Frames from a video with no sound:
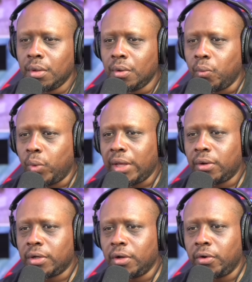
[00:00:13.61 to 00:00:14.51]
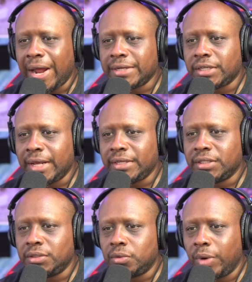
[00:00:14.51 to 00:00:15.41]
Well,
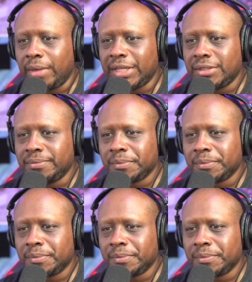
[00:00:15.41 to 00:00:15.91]
congratulations, women.